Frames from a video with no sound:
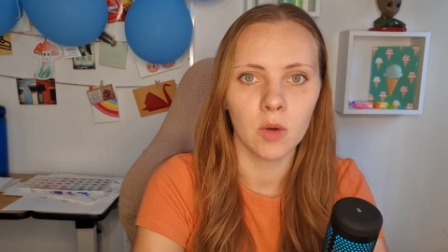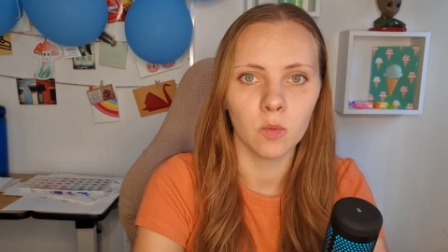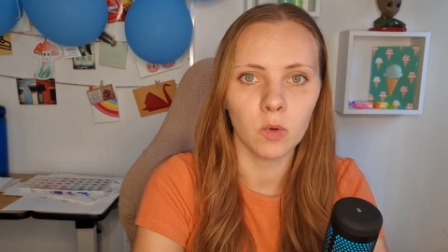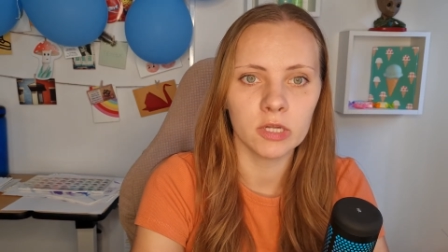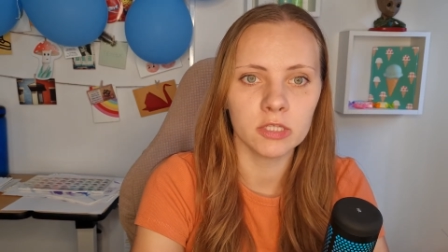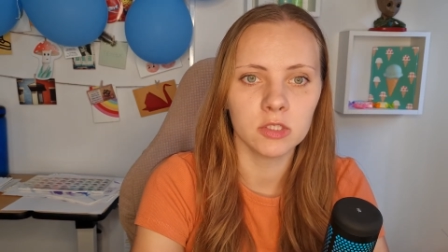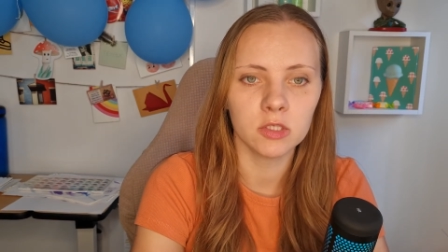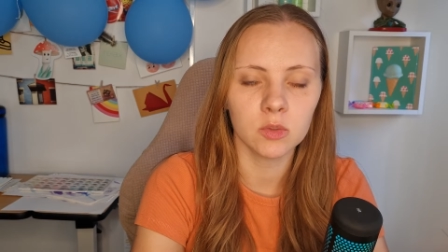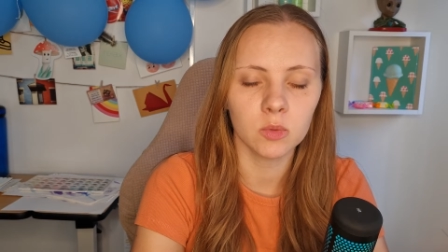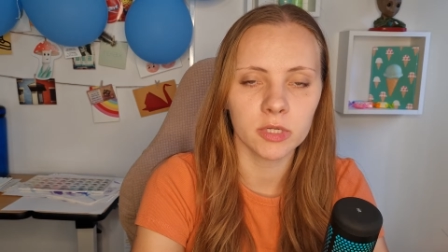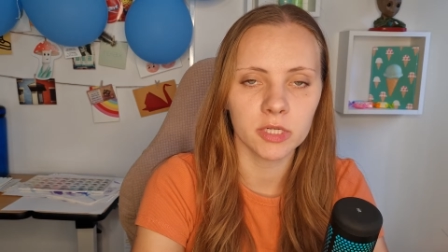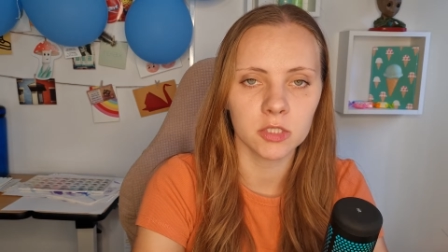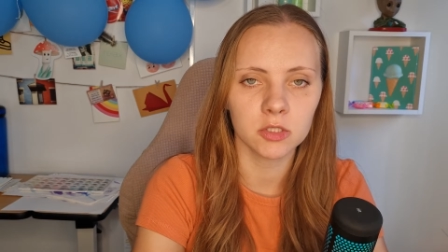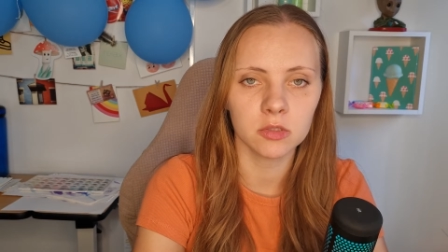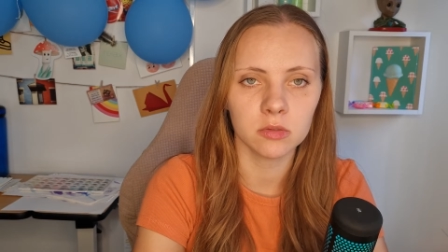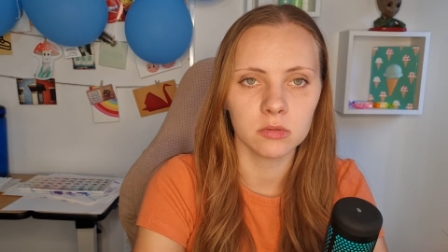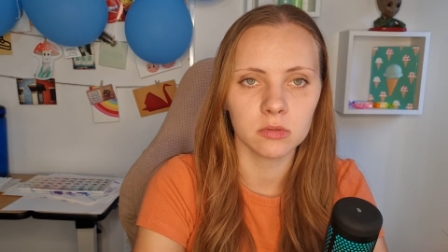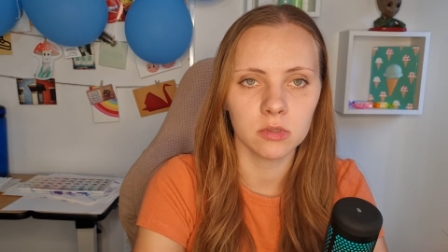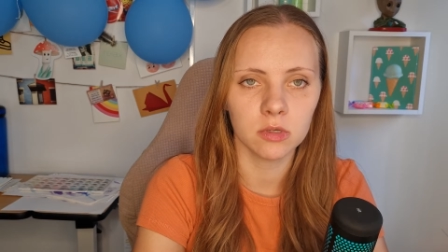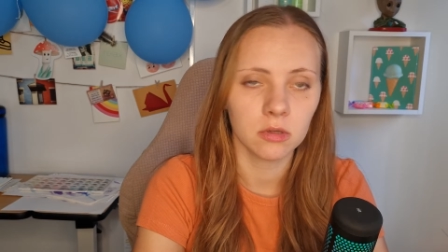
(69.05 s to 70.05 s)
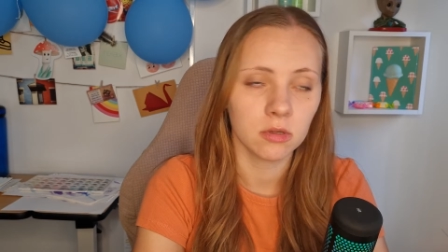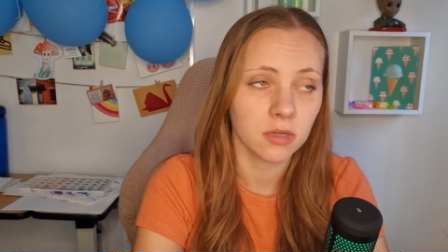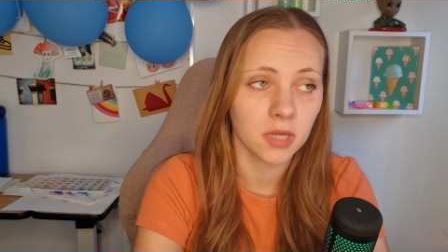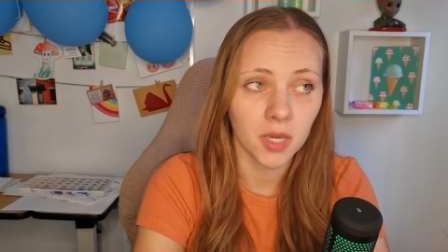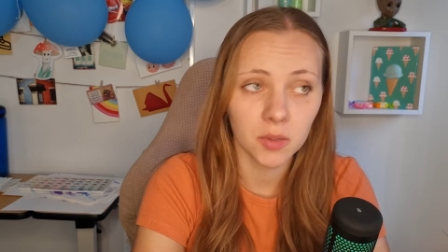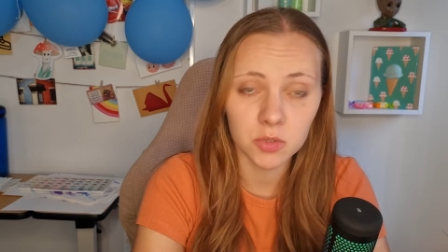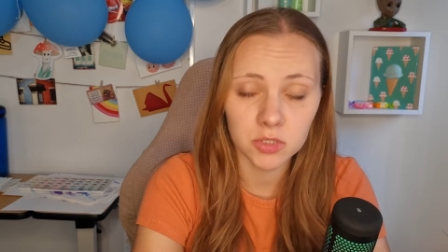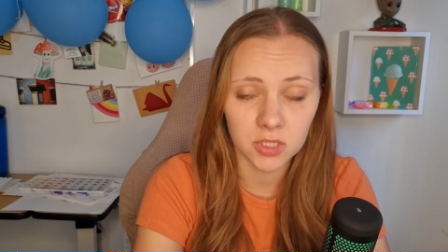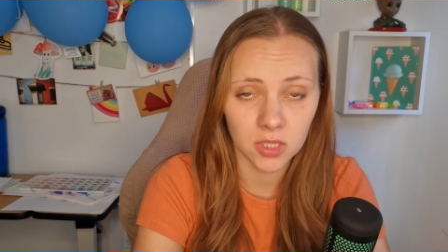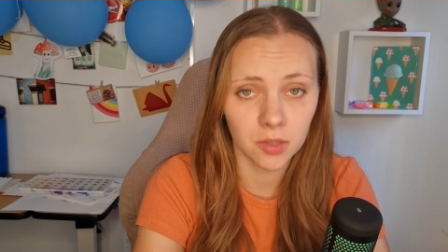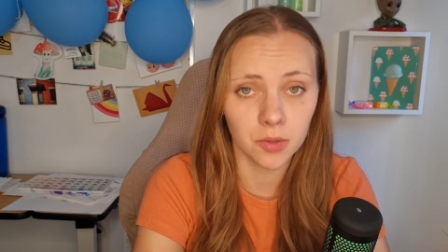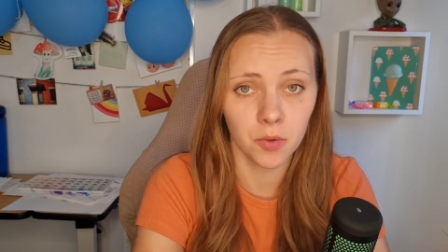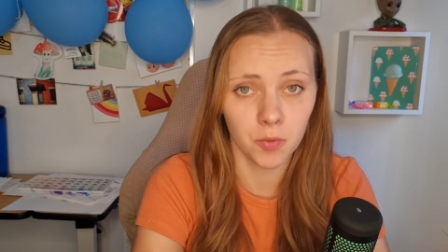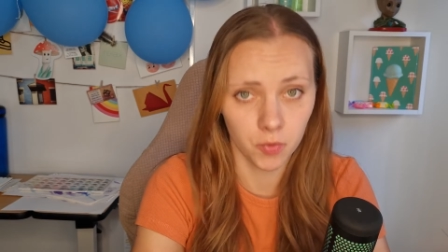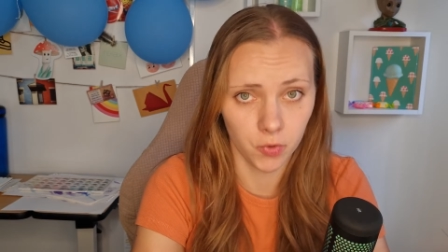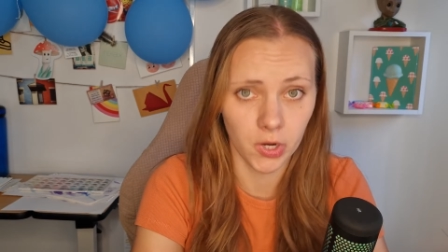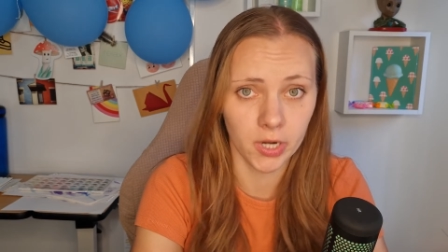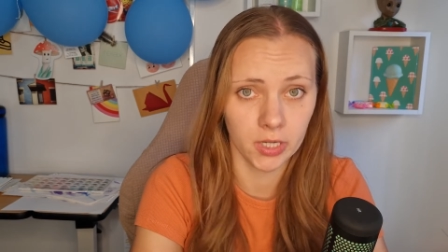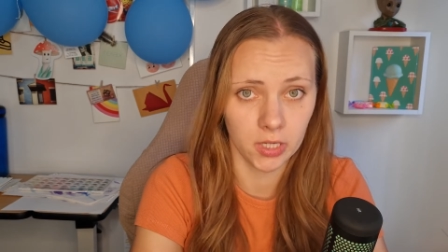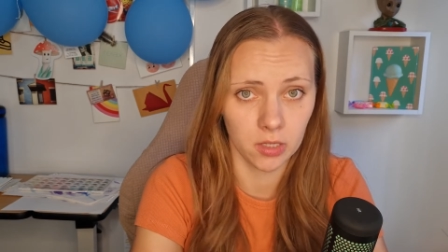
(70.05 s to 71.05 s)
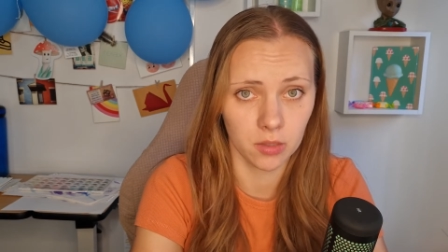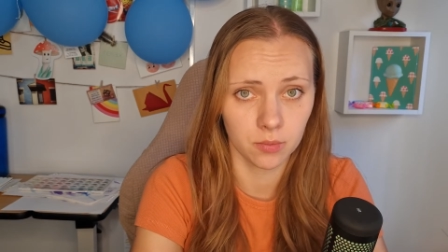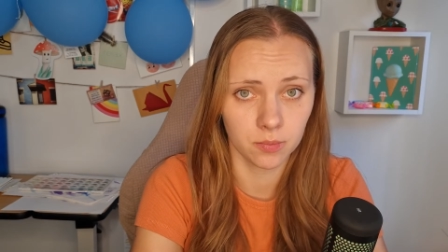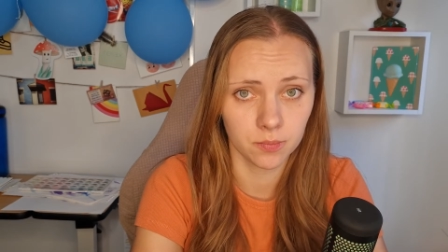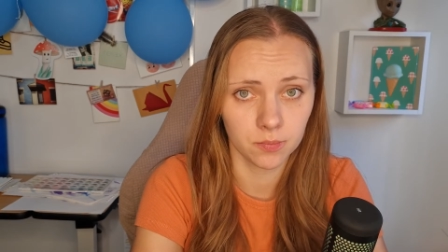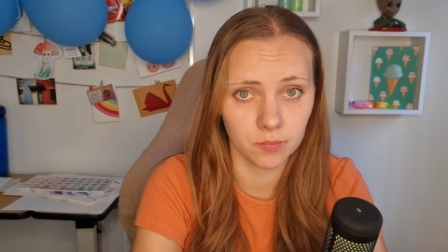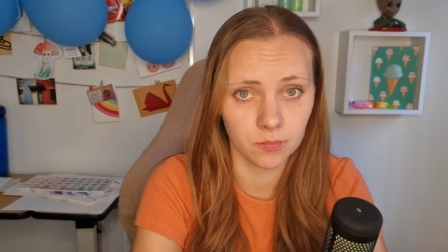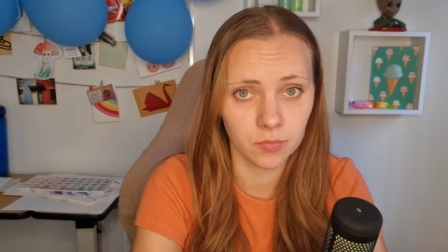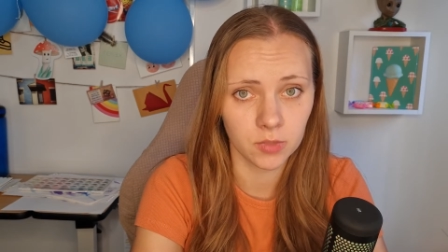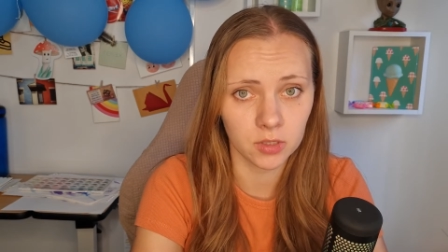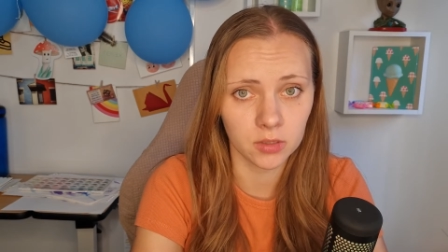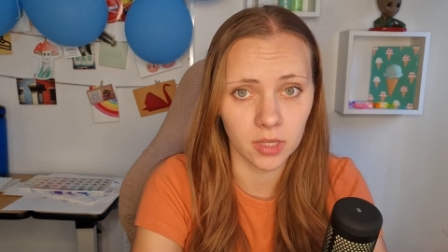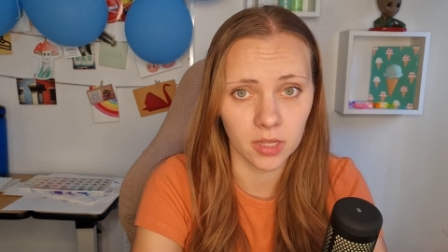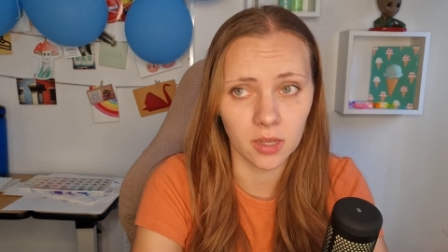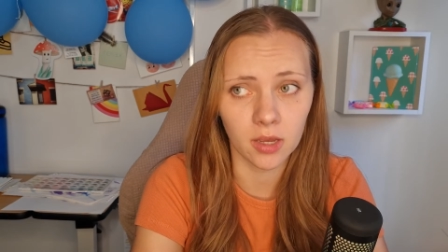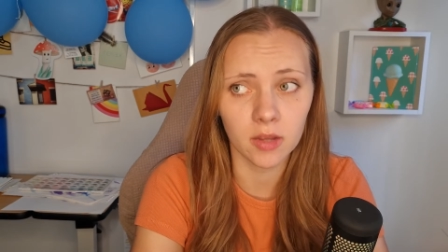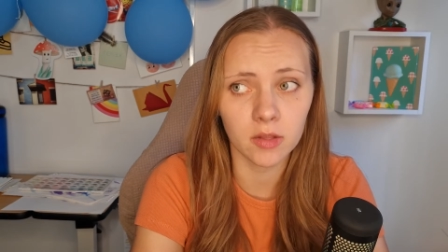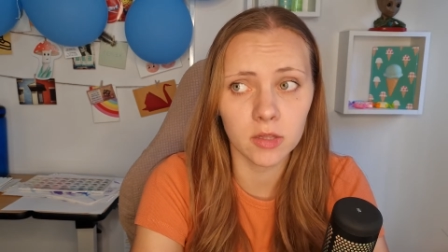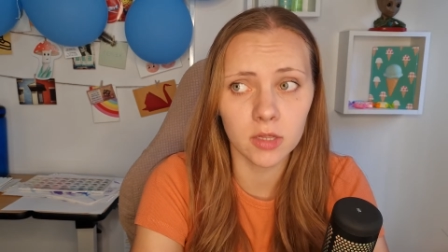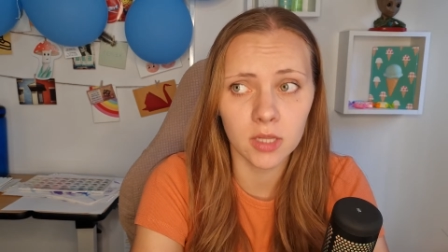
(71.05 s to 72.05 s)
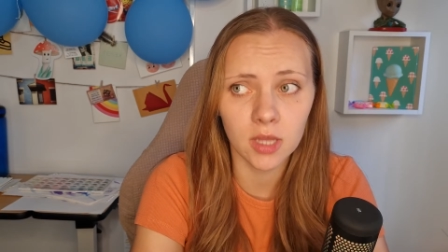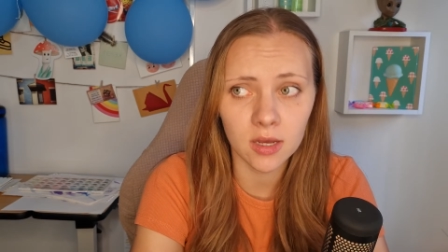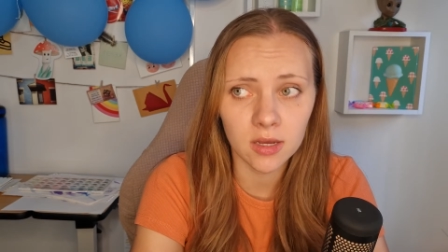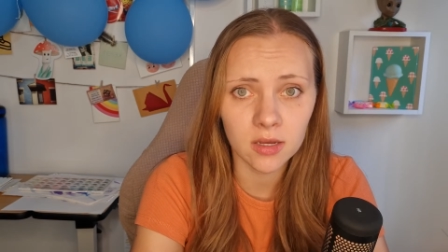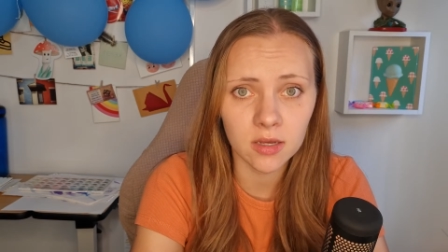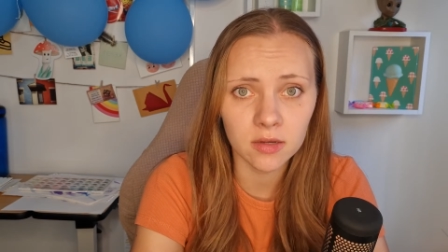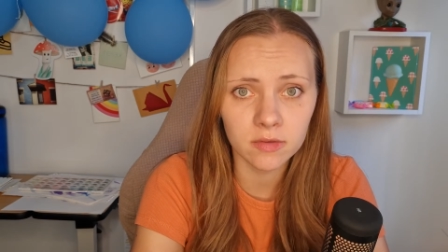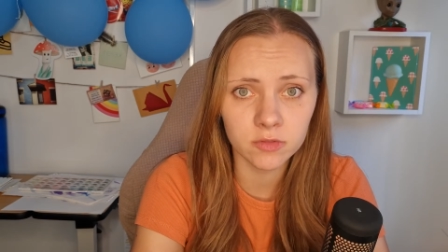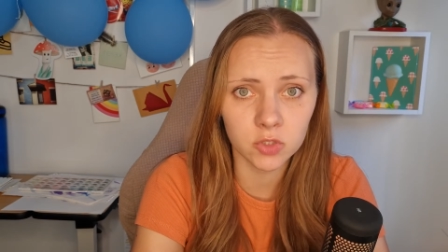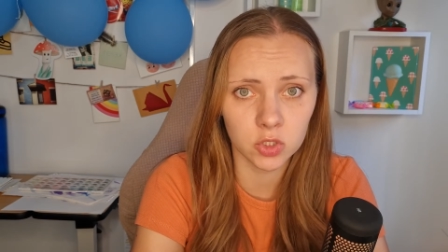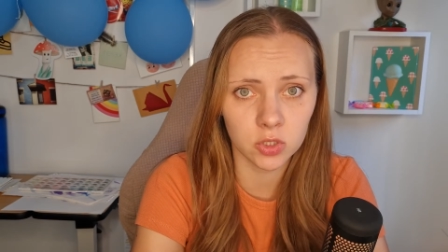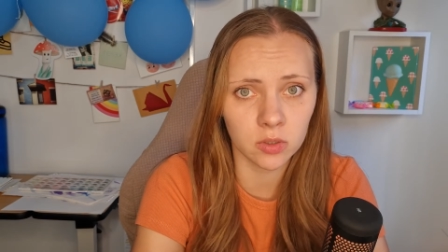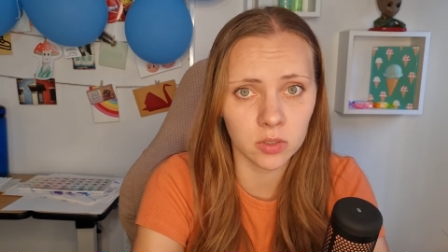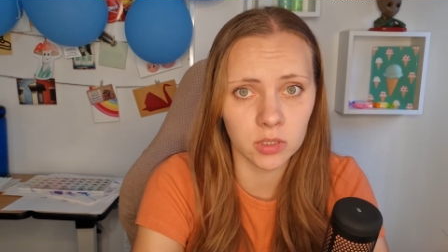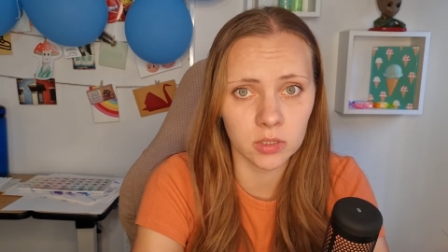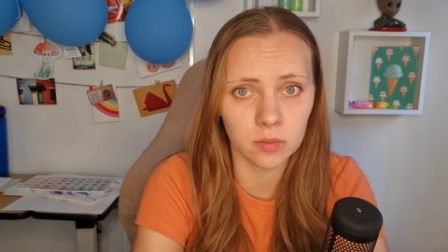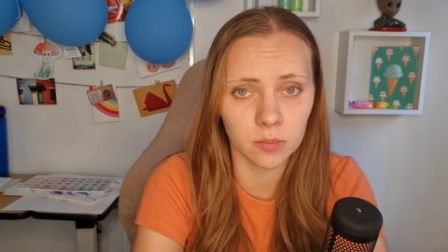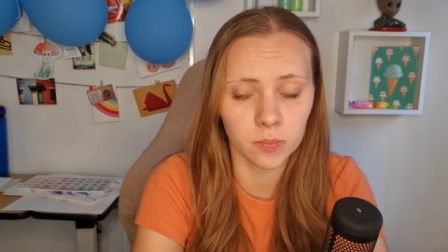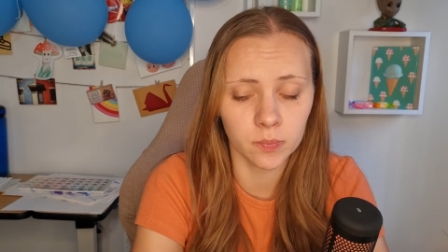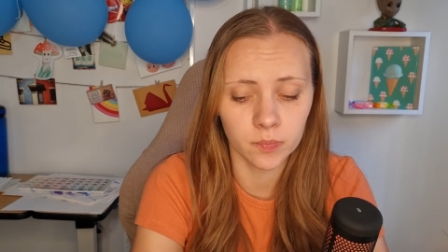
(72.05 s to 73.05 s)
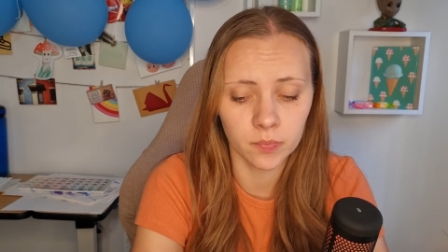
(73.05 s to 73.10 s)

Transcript: What do you want to do? I would tell you running. Like I love jogging.